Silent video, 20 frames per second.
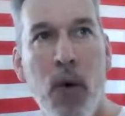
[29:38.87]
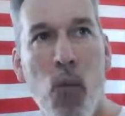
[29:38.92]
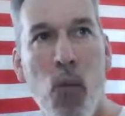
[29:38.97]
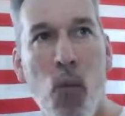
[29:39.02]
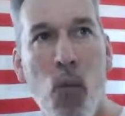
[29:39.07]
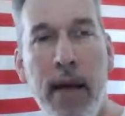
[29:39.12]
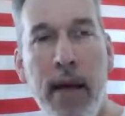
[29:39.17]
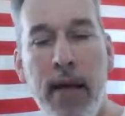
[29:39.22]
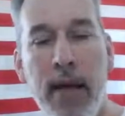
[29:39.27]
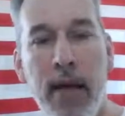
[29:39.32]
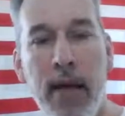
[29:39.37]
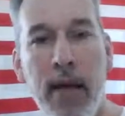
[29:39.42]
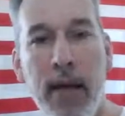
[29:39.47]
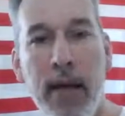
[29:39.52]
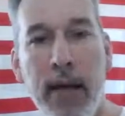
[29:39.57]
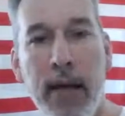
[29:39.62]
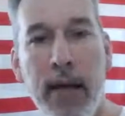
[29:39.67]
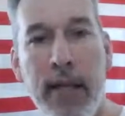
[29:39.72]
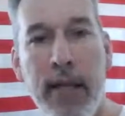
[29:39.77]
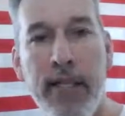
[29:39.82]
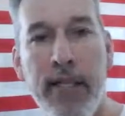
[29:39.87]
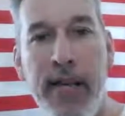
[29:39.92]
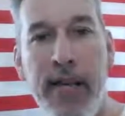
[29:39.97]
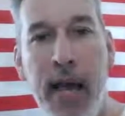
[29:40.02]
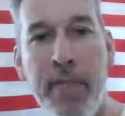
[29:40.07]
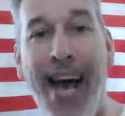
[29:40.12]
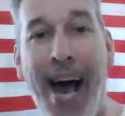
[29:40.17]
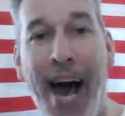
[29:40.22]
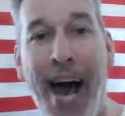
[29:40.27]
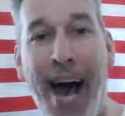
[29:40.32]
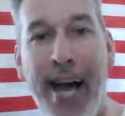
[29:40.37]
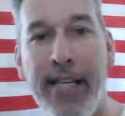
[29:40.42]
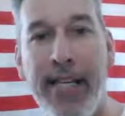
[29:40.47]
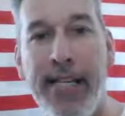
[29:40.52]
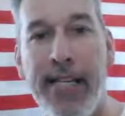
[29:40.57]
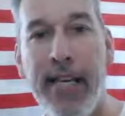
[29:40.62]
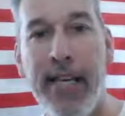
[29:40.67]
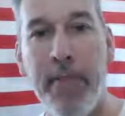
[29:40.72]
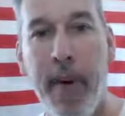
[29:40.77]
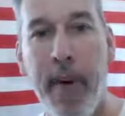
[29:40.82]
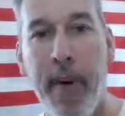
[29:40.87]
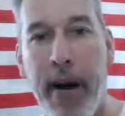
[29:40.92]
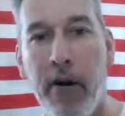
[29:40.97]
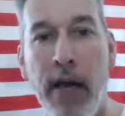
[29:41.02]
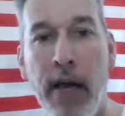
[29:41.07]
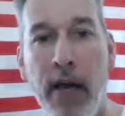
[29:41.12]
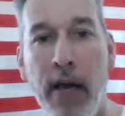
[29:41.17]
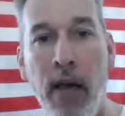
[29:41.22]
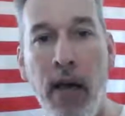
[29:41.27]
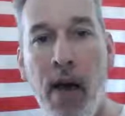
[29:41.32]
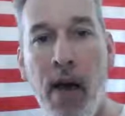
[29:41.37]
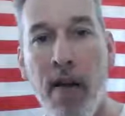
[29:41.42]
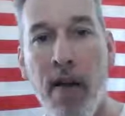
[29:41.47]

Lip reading: One, his name is Isaac Barry,